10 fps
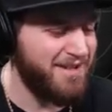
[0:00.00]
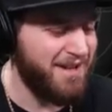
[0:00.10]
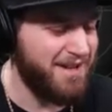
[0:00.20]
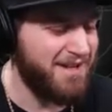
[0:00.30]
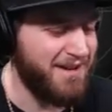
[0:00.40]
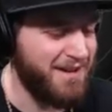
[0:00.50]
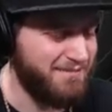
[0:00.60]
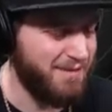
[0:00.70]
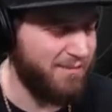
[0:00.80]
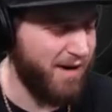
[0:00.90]
Dunkin'
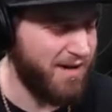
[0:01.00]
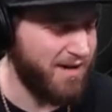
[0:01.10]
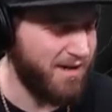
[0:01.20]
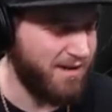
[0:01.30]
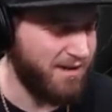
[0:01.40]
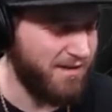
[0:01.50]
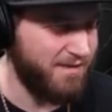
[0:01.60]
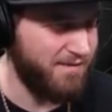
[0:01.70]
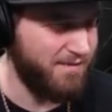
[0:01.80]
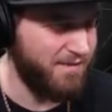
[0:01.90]
Donuts rebranding their
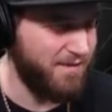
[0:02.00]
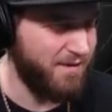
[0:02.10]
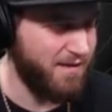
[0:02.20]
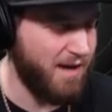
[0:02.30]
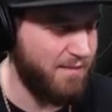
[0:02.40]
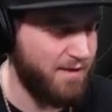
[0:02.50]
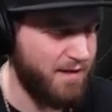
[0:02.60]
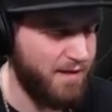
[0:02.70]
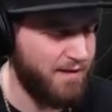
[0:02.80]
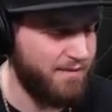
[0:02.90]

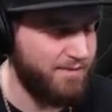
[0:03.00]
company.